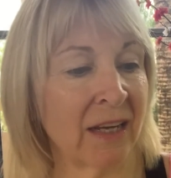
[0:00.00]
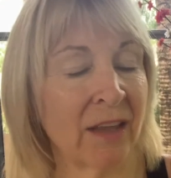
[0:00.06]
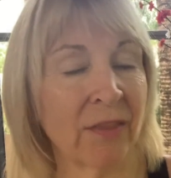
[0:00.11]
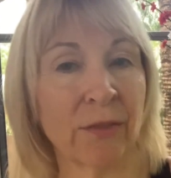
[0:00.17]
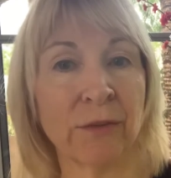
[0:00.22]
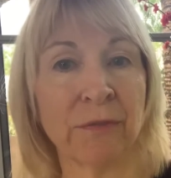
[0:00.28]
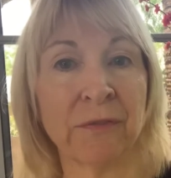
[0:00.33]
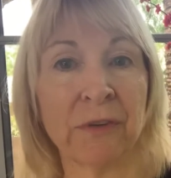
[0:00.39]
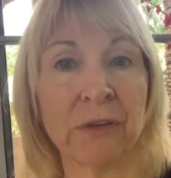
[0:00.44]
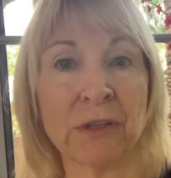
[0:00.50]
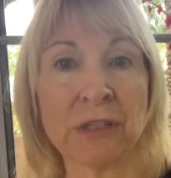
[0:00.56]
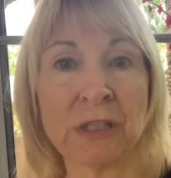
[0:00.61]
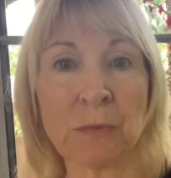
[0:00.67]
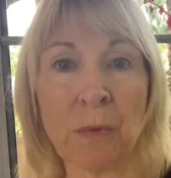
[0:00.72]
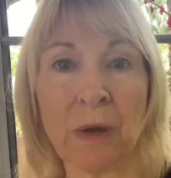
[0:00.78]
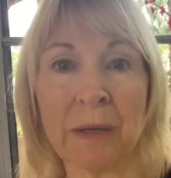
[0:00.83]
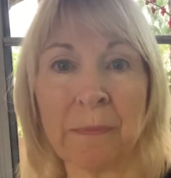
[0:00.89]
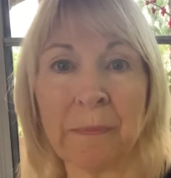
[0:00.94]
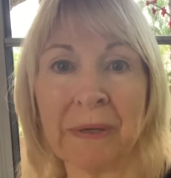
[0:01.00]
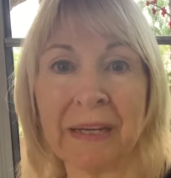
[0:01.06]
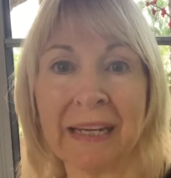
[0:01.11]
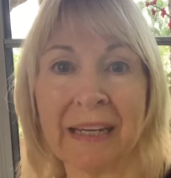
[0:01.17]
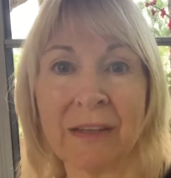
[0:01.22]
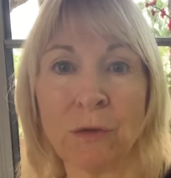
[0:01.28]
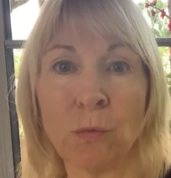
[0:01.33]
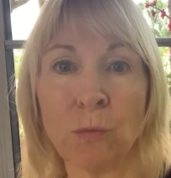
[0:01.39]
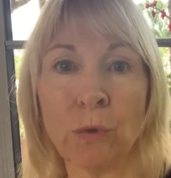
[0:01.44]
The first one
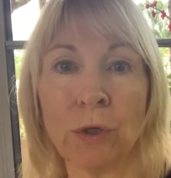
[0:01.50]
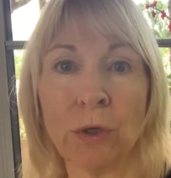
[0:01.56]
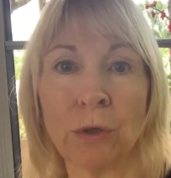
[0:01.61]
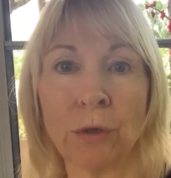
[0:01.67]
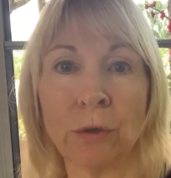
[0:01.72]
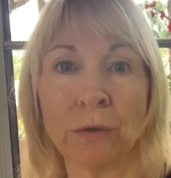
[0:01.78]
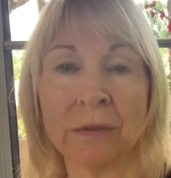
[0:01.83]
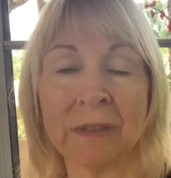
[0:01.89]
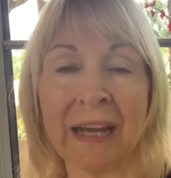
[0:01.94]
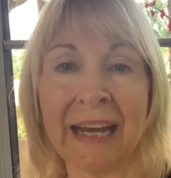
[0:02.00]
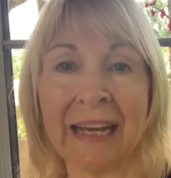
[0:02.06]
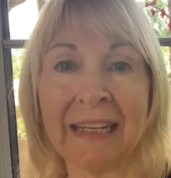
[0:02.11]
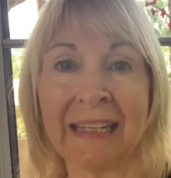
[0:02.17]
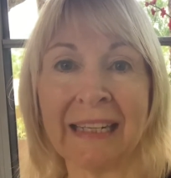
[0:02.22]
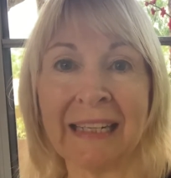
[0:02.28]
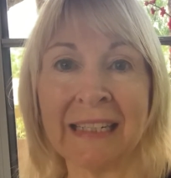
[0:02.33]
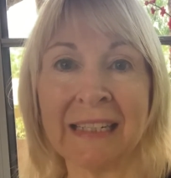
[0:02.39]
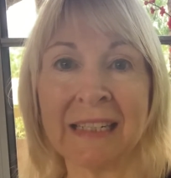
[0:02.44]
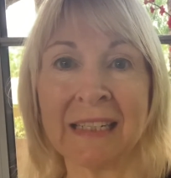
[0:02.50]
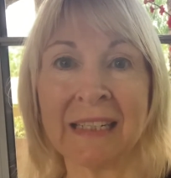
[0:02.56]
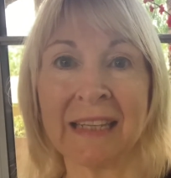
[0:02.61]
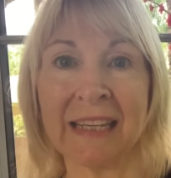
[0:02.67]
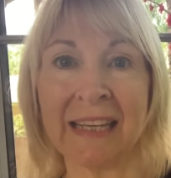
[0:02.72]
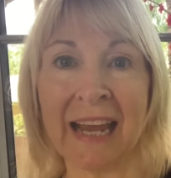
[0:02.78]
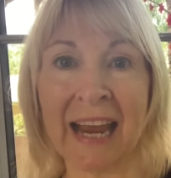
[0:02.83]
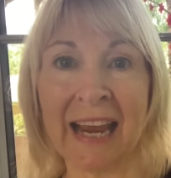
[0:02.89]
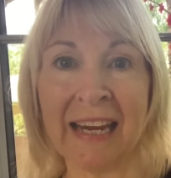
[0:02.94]
being the World, and it's
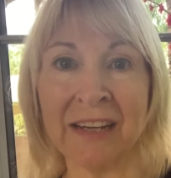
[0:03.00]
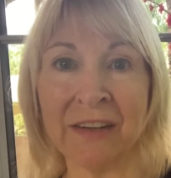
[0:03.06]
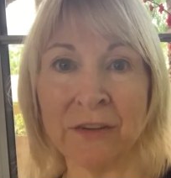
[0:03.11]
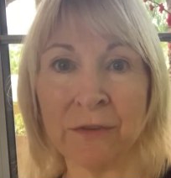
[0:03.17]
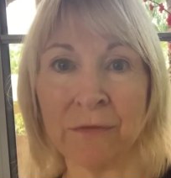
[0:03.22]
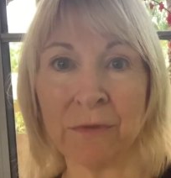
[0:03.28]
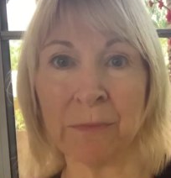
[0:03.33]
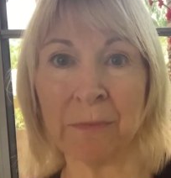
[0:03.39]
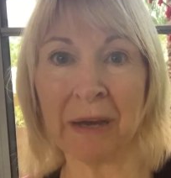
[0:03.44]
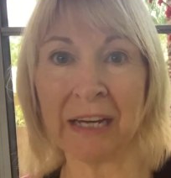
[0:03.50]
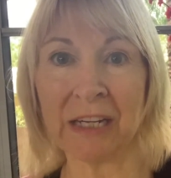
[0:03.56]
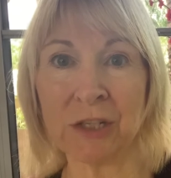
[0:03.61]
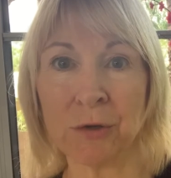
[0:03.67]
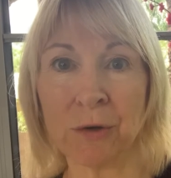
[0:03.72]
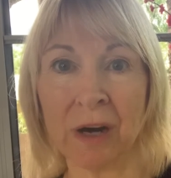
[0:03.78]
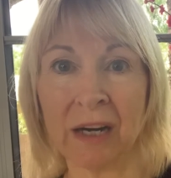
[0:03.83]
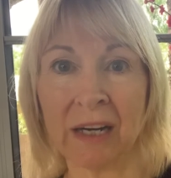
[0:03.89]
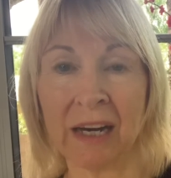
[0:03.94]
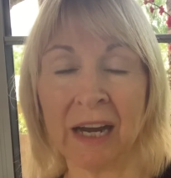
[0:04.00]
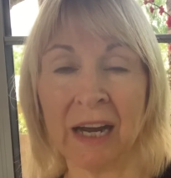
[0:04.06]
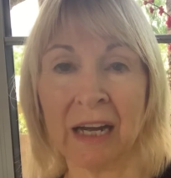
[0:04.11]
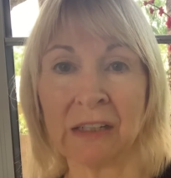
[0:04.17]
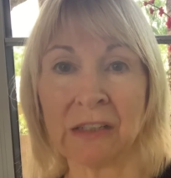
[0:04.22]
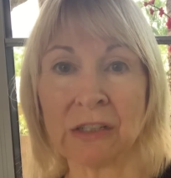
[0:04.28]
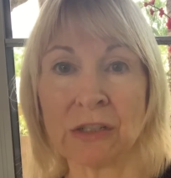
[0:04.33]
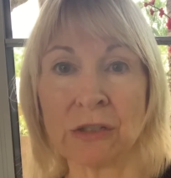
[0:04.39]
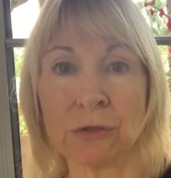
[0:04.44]
the end of the major
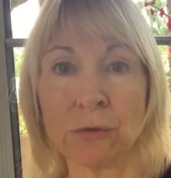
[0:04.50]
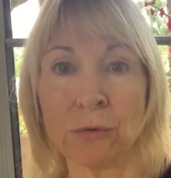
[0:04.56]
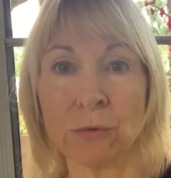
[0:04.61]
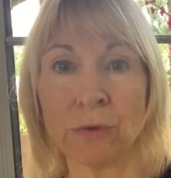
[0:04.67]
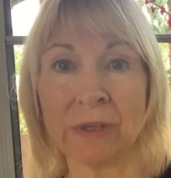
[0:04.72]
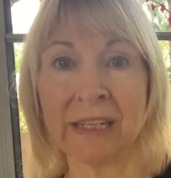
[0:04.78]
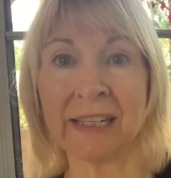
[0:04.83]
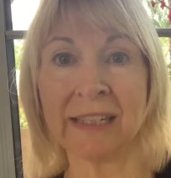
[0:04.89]
arcana story.